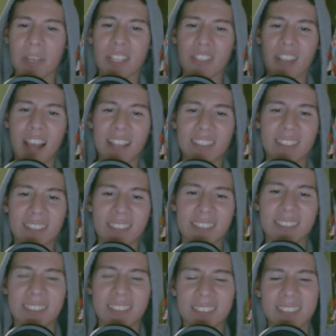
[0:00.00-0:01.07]
shots?
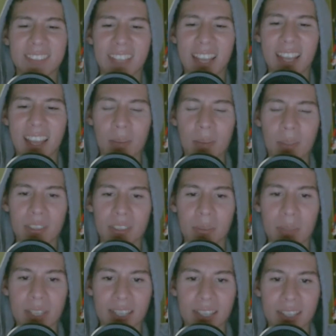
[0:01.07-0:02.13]
Yeah, that must have
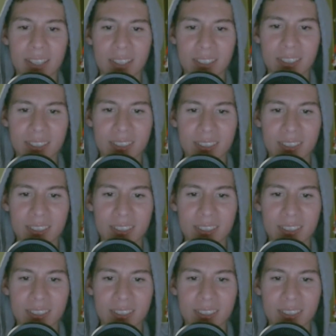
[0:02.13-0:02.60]
been it.